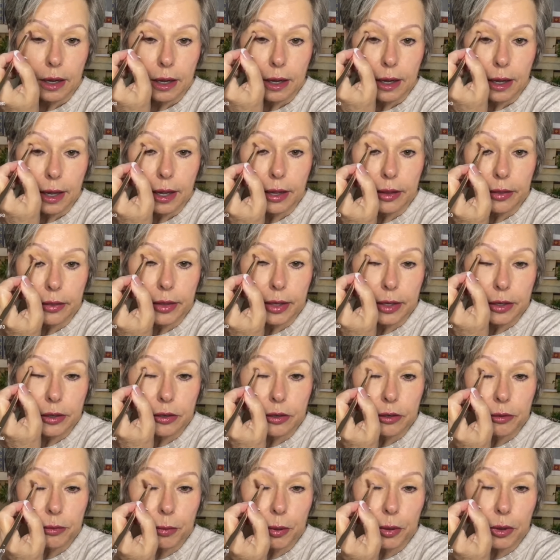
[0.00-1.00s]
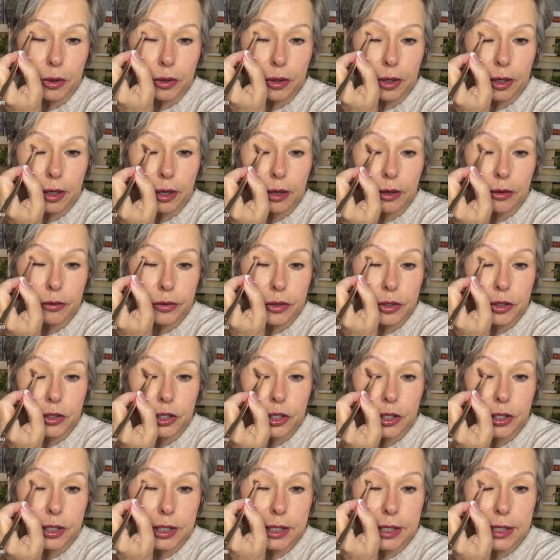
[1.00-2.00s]
and then just pull it over
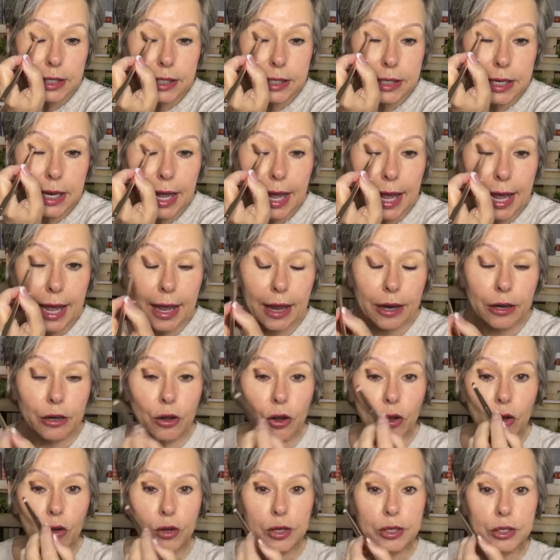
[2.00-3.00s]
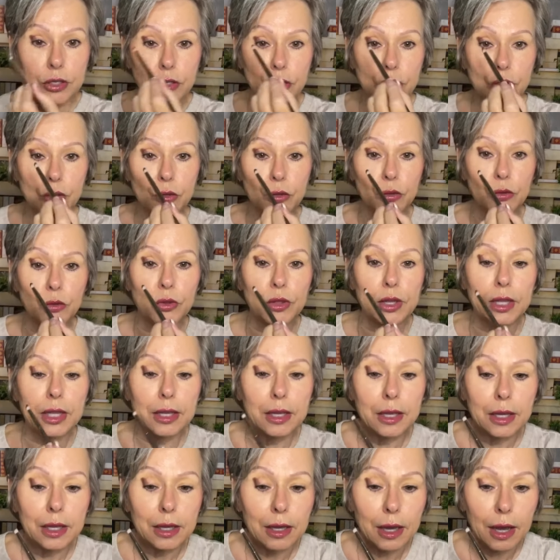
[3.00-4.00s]
just a tad onto
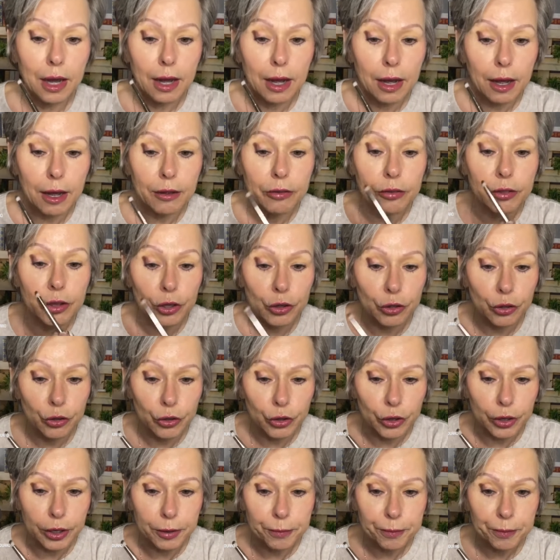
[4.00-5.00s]
the hood.